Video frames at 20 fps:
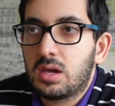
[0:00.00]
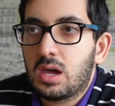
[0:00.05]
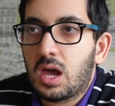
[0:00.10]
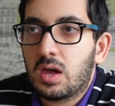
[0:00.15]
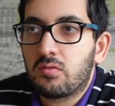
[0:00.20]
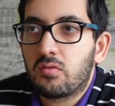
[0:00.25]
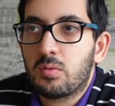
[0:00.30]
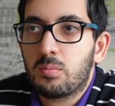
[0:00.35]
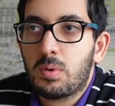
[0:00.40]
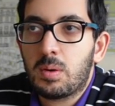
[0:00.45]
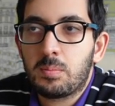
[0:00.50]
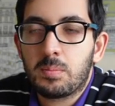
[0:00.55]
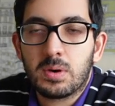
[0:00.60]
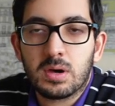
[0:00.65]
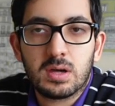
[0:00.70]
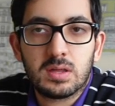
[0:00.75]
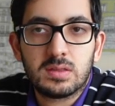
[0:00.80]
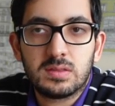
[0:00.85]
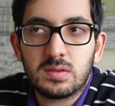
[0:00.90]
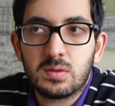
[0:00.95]
And
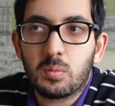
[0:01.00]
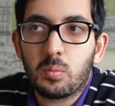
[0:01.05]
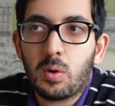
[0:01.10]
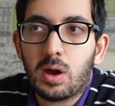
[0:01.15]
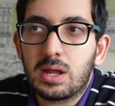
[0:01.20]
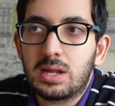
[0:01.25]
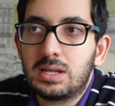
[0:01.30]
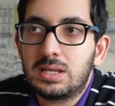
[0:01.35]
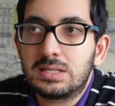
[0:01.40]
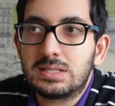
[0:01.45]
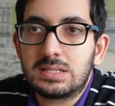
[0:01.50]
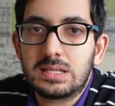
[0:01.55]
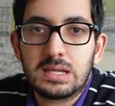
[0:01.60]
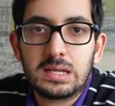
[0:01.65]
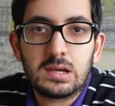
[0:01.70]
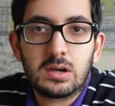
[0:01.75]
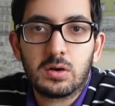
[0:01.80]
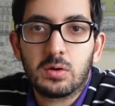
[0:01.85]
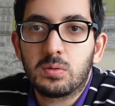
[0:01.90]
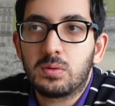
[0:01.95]
remember, the
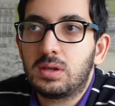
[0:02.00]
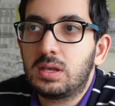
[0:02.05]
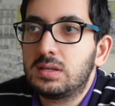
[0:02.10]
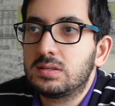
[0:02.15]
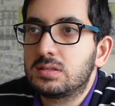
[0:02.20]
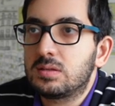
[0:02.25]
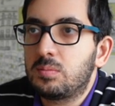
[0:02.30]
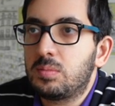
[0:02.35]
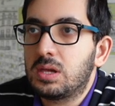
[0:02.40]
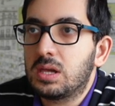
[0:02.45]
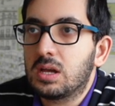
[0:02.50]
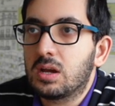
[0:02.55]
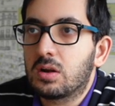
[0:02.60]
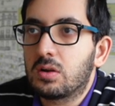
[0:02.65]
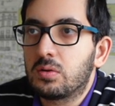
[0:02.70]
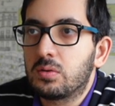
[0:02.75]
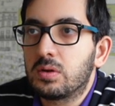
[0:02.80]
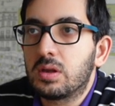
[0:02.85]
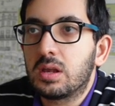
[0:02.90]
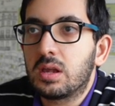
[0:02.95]
whitelisting code needs to be
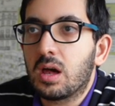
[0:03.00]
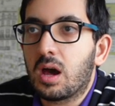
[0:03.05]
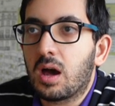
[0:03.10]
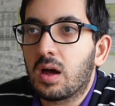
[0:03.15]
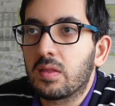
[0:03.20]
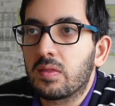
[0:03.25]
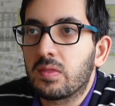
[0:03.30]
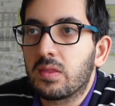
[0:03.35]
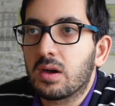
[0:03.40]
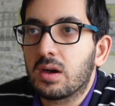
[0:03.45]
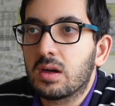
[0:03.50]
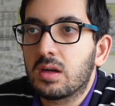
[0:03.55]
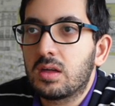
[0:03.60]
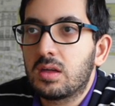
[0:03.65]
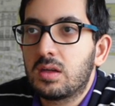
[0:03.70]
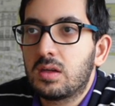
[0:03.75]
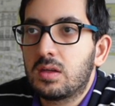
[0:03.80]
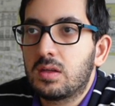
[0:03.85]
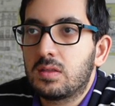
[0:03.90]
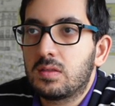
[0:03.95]
included under
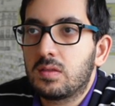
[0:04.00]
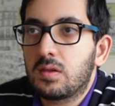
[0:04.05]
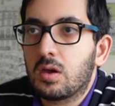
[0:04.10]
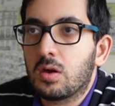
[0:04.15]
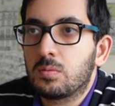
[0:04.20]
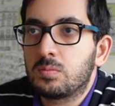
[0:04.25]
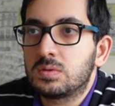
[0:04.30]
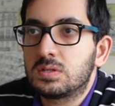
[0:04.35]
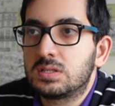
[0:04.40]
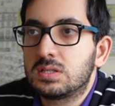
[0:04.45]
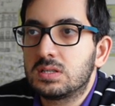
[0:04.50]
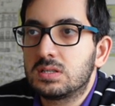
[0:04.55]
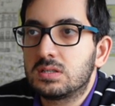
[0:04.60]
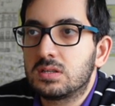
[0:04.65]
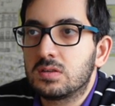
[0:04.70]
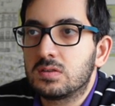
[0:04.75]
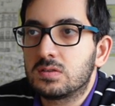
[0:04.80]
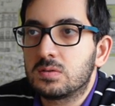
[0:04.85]
the Home Assistant.